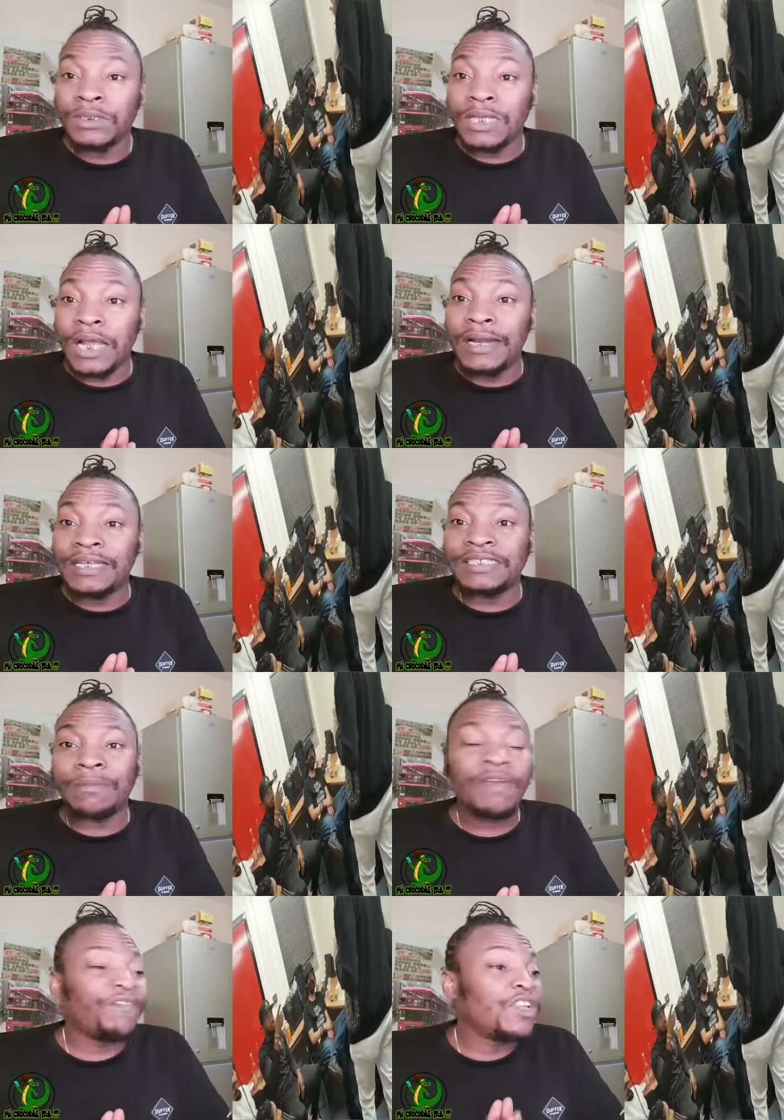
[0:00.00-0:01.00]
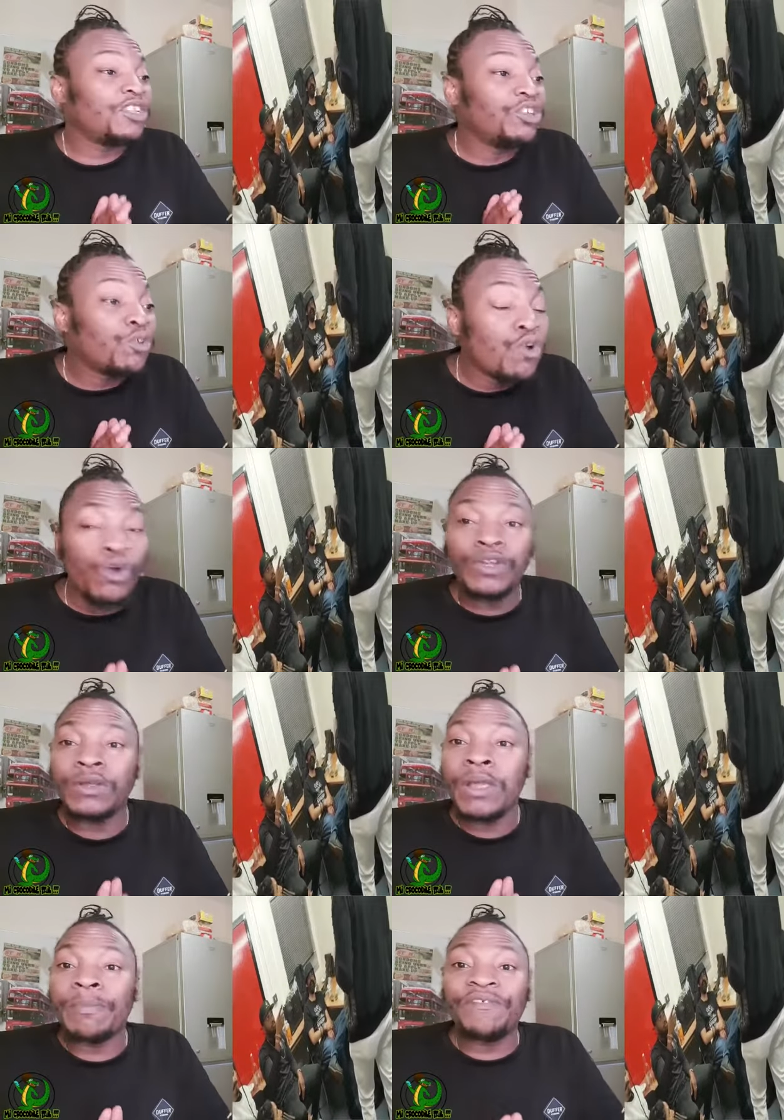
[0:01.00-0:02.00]
You understand? I feel good.
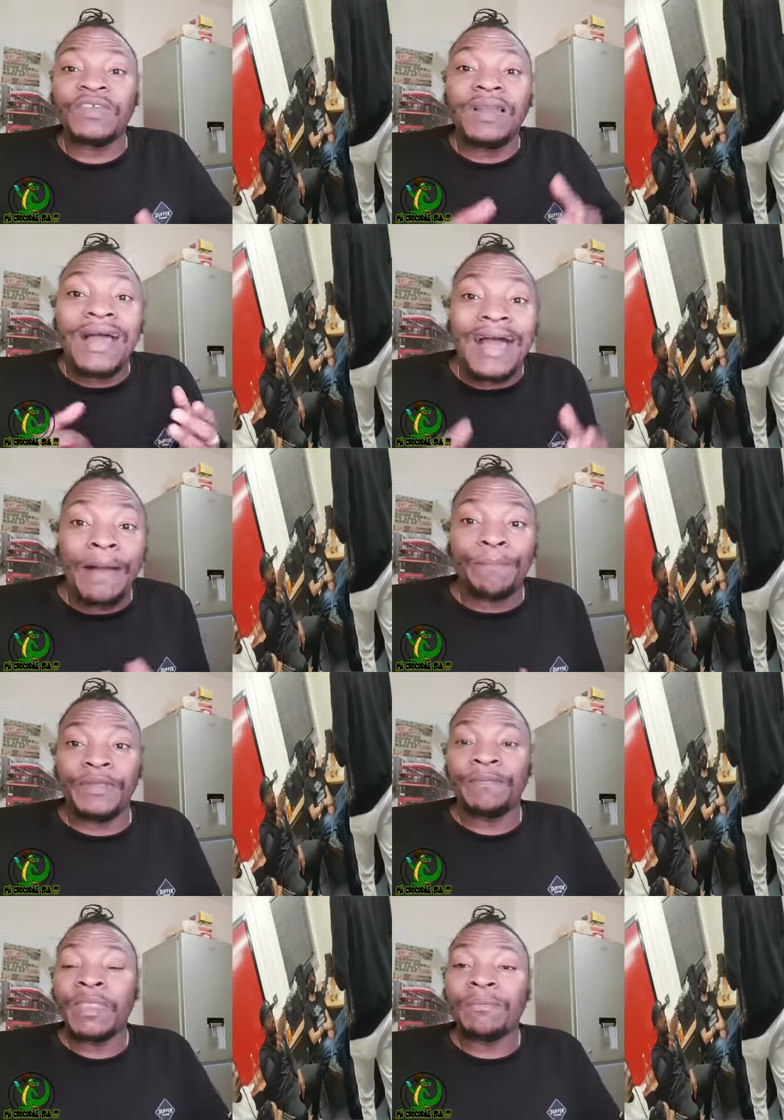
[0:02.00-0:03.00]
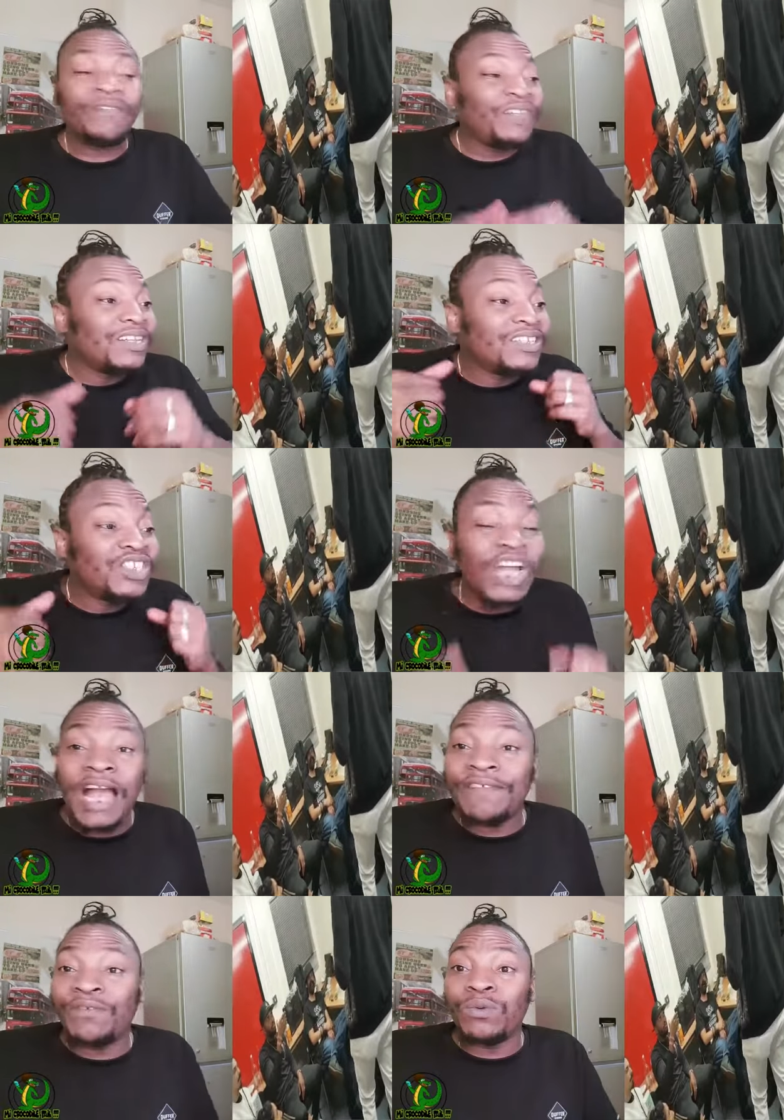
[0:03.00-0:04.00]
I feel happy. I feel
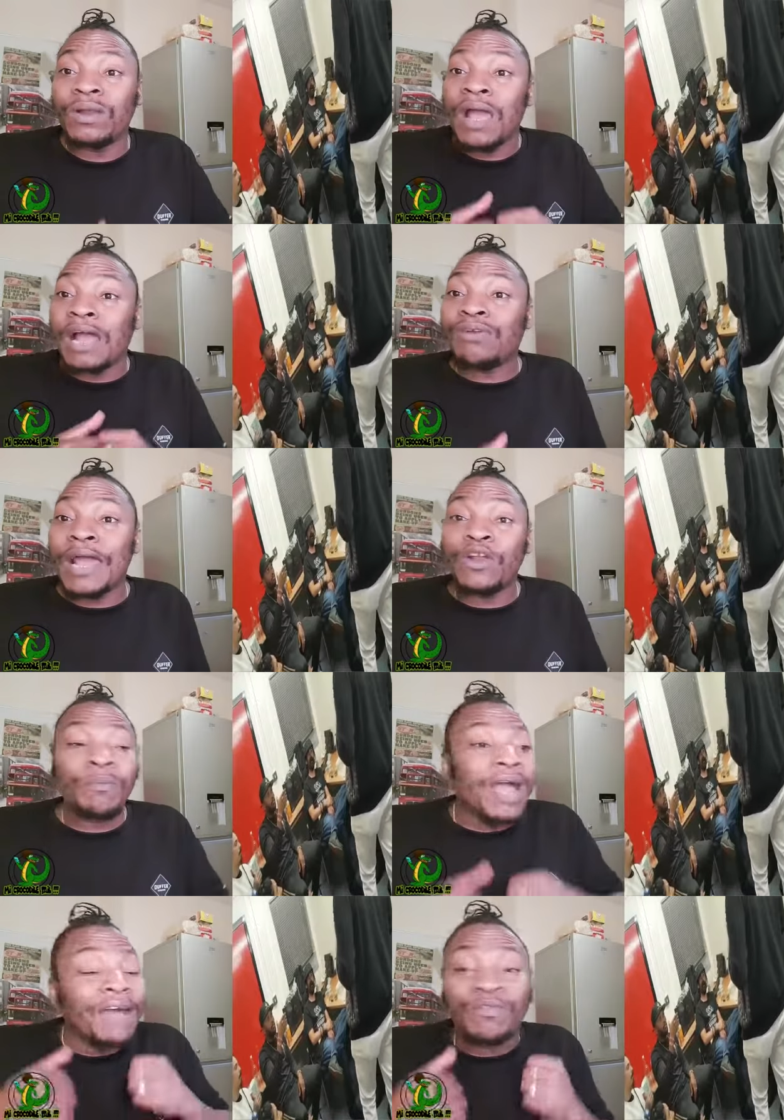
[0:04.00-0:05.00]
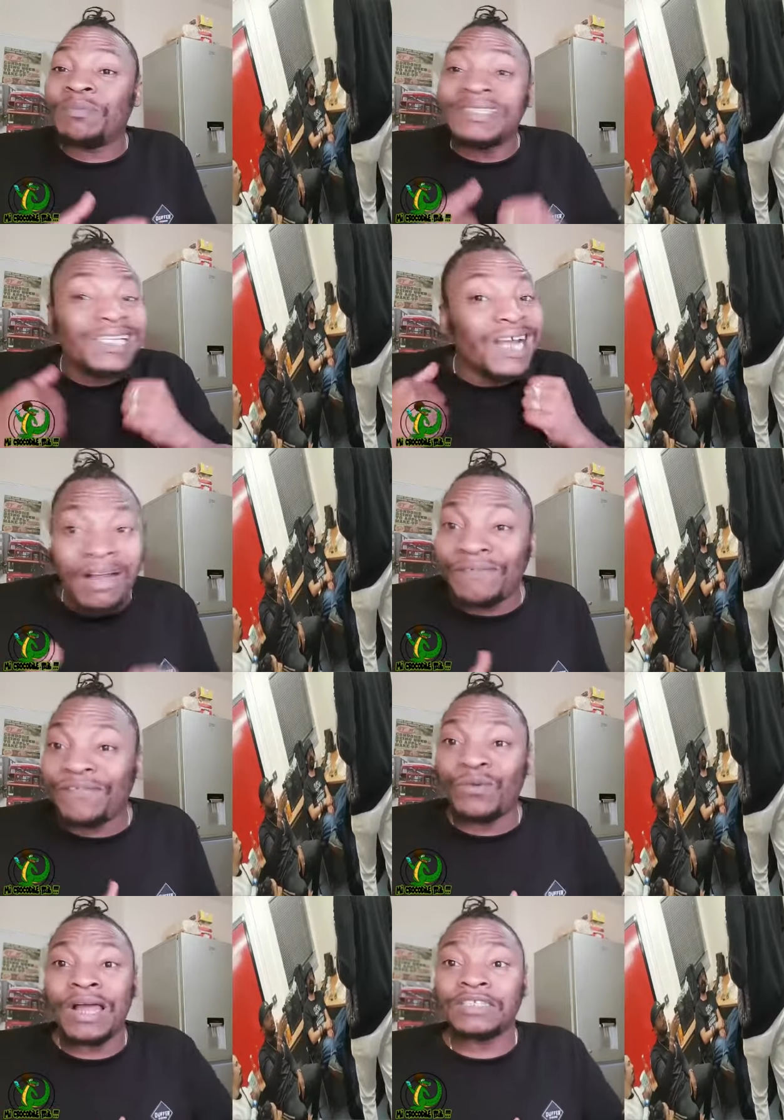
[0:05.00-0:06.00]
joyful. And right now, I have to be
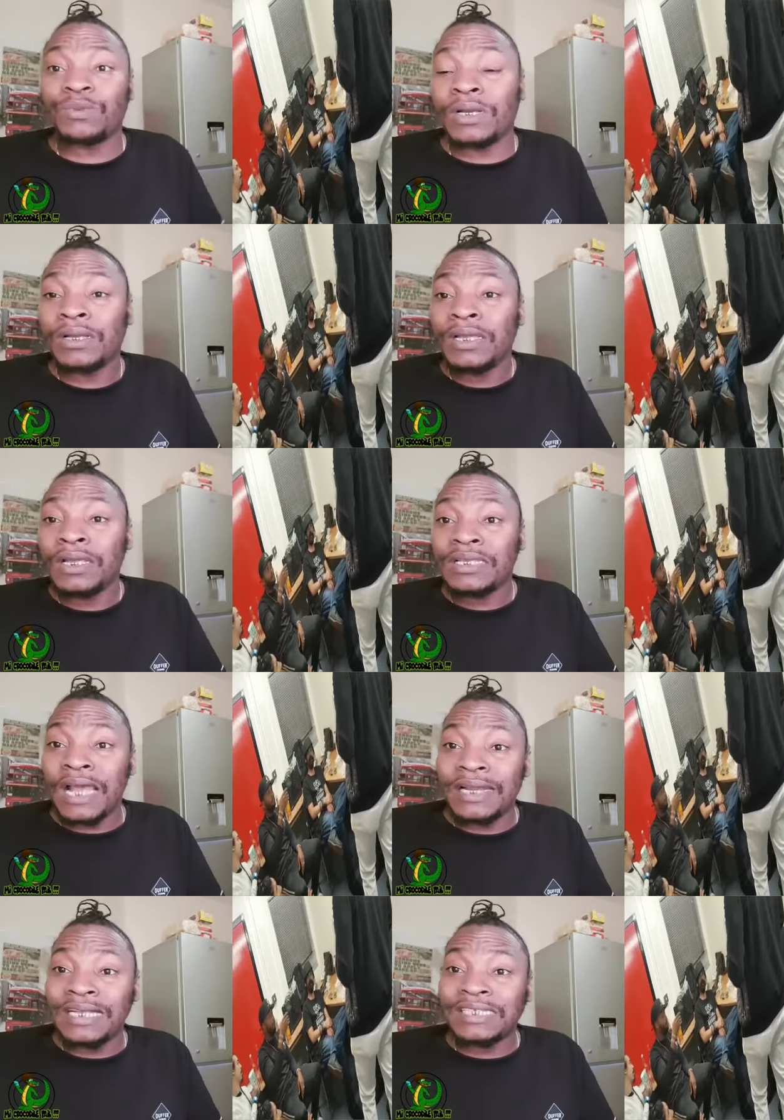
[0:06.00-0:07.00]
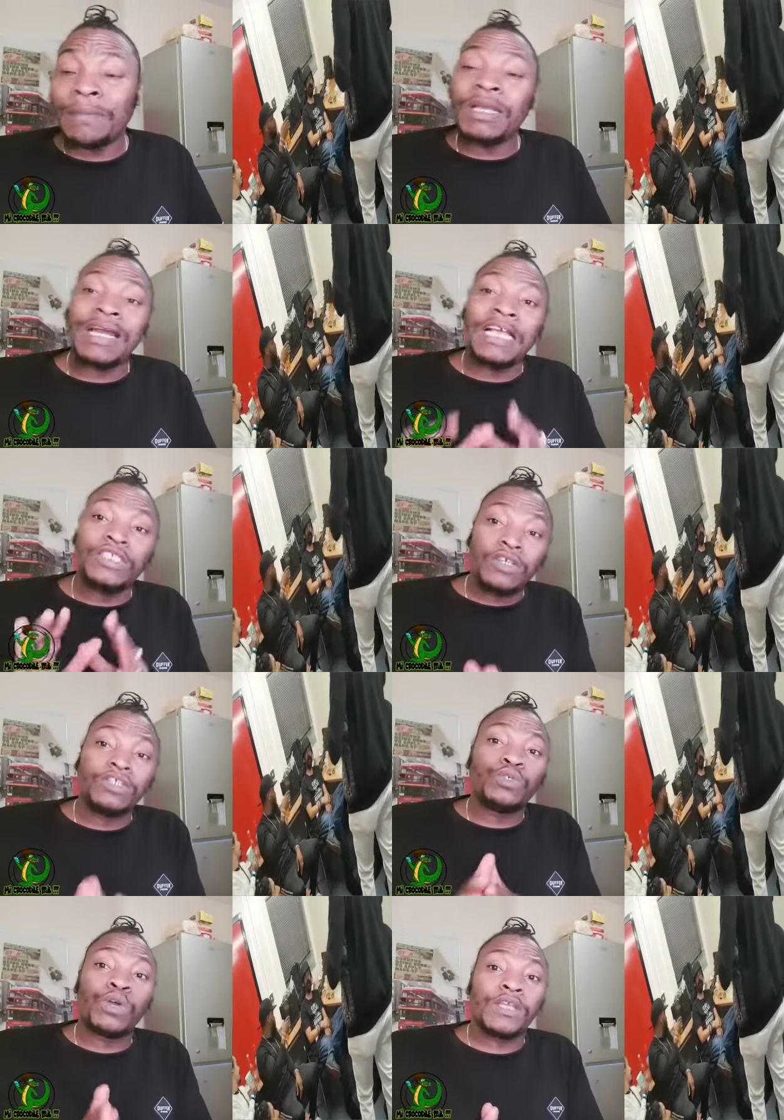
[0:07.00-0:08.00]
thankful as well. You understand? Because you're
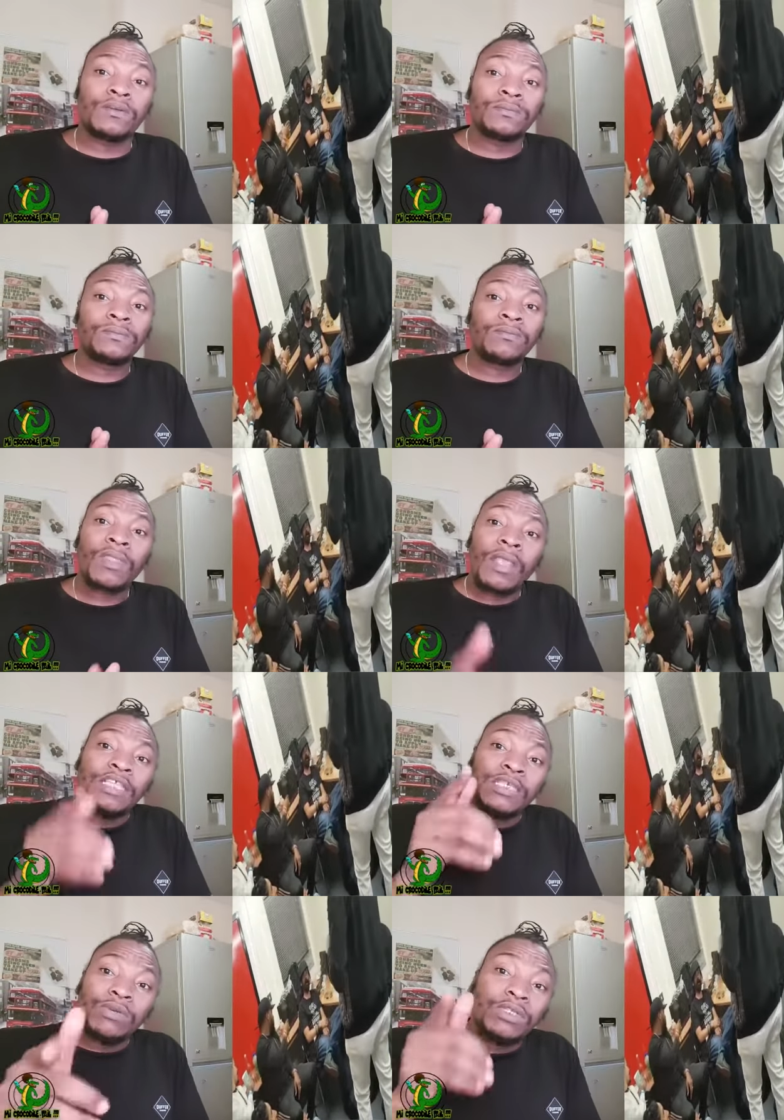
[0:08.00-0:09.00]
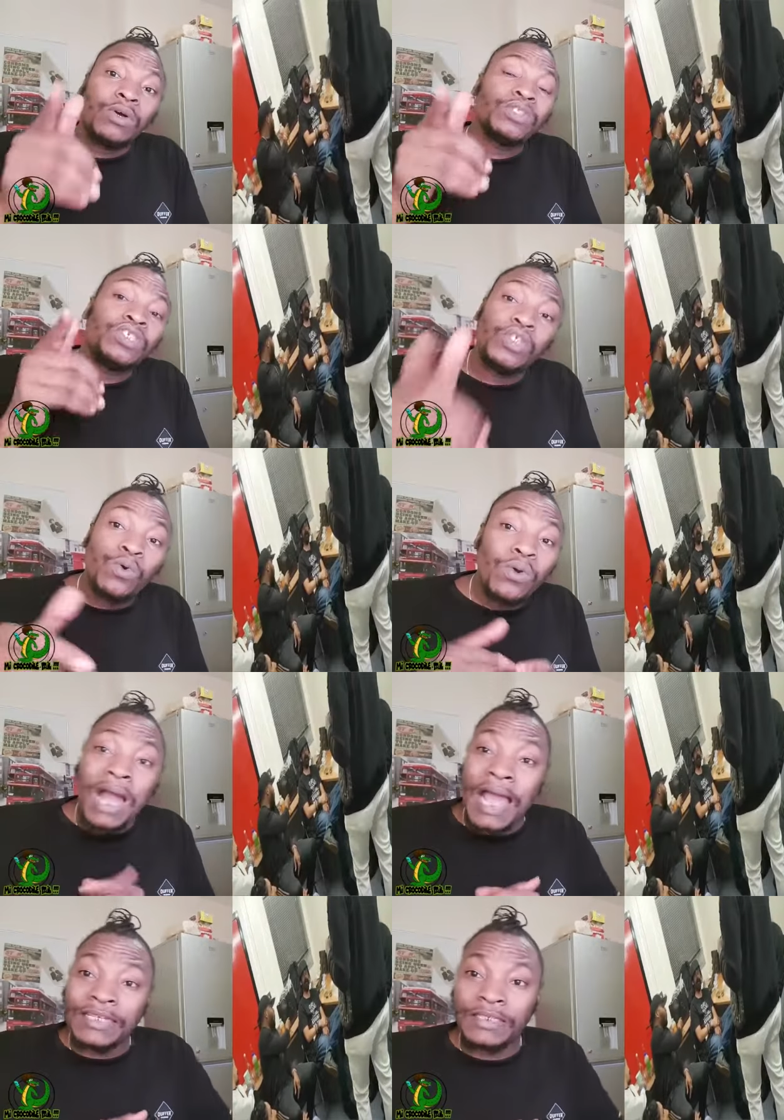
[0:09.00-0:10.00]
joking, you know? You see, without you
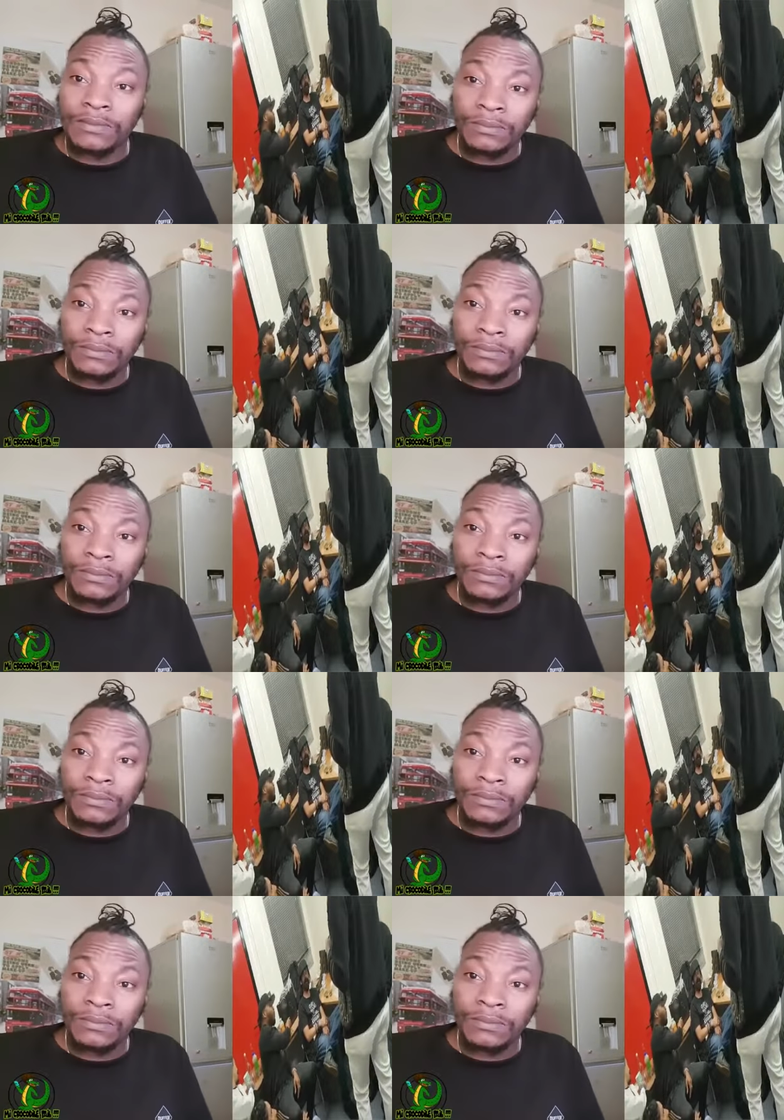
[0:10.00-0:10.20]
guys,